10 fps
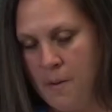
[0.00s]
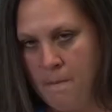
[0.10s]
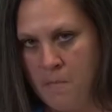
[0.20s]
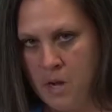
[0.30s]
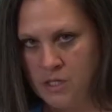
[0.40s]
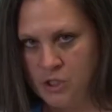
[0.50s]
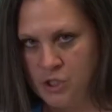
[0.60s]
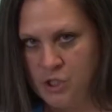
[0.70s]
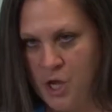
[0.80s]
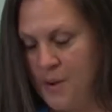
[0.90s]

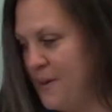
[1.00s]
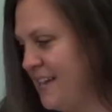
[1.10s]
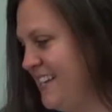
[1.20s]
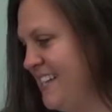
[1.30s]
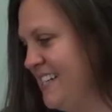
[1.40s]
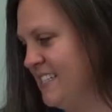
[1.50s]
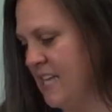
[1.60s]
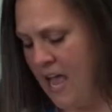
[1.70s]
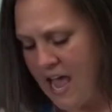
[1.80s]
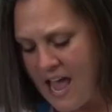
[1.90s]
monsters on my knees,
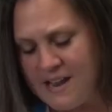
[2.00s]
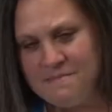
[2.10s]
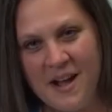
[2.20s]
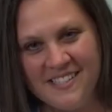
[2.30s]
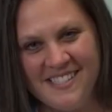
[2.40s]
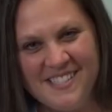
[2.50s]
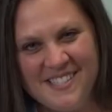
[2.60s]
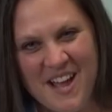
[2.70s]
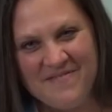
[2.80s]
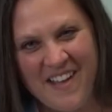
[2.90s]
and monsters
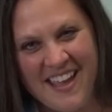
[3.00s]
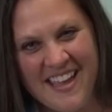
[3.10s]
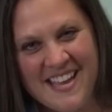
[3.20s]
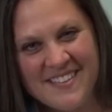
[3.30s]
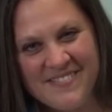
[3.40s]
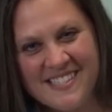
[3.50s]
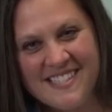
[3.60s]
on my hips.